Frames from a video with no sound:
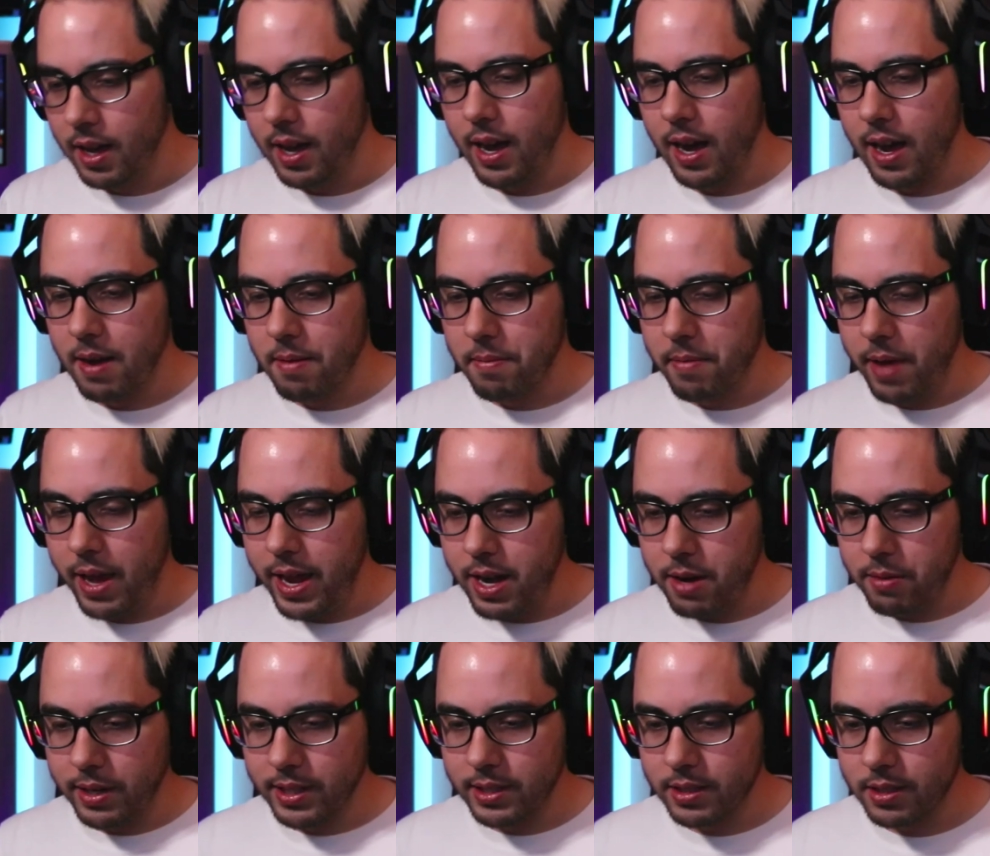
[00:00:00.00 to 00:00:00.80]

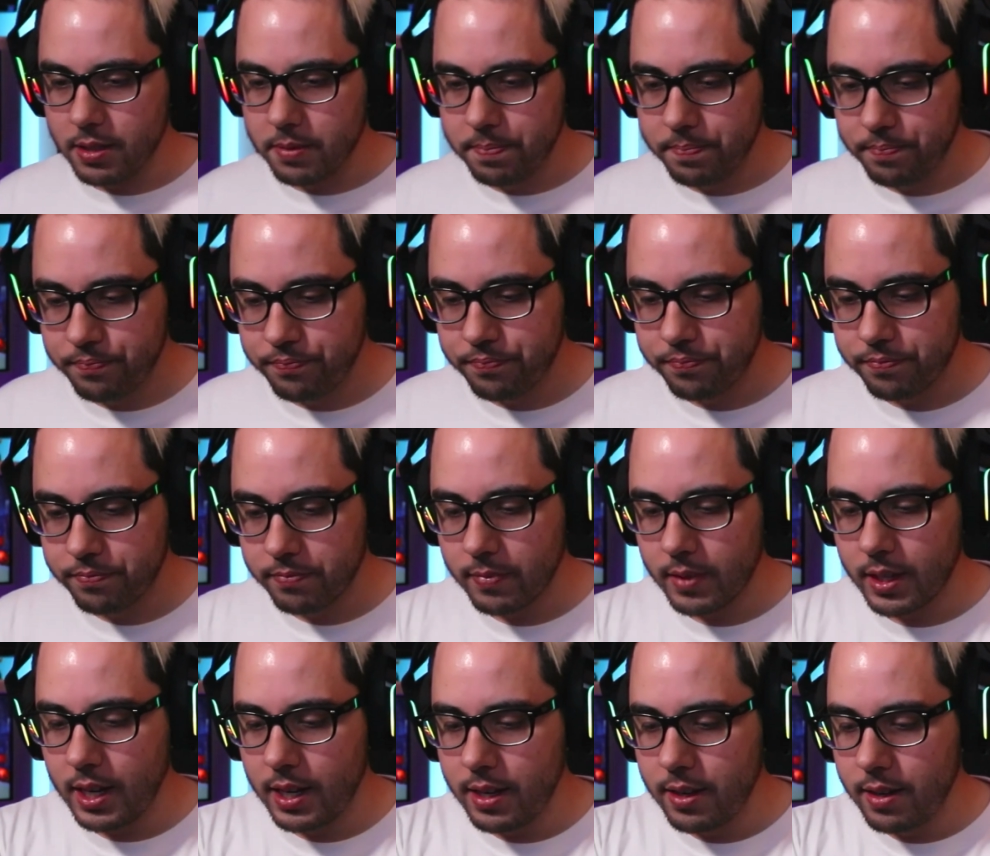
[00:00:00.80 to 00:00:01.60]
Anyways,
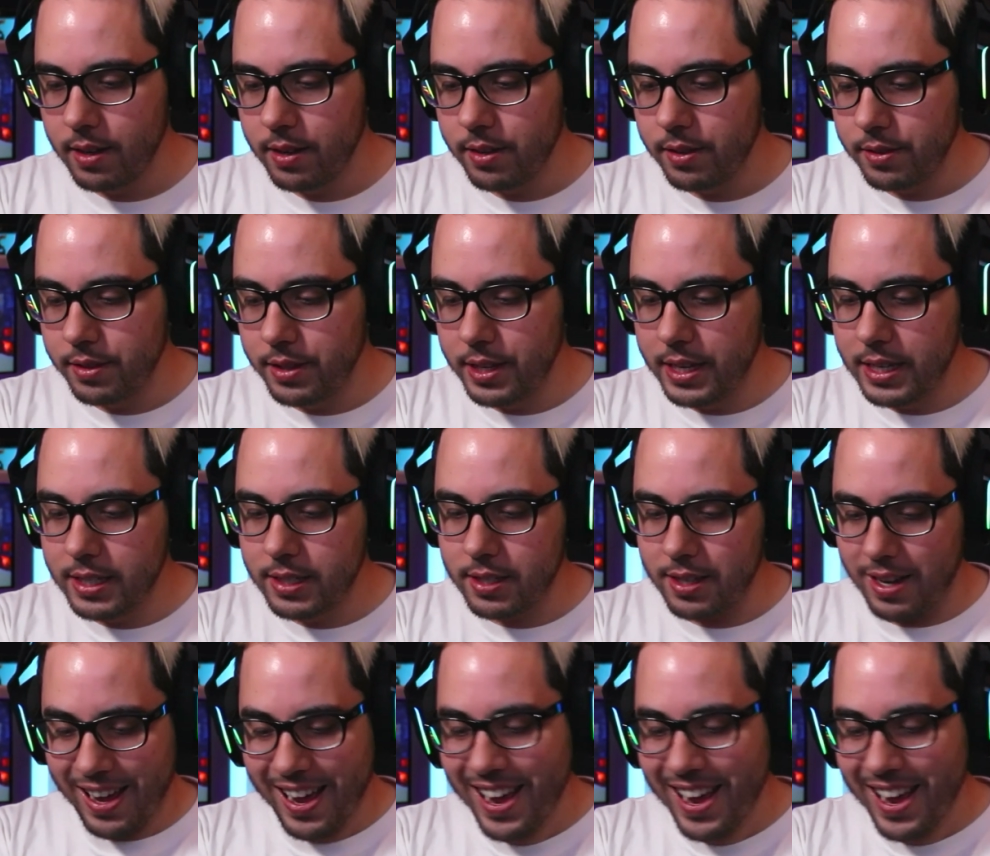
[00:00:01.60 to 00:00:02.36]
these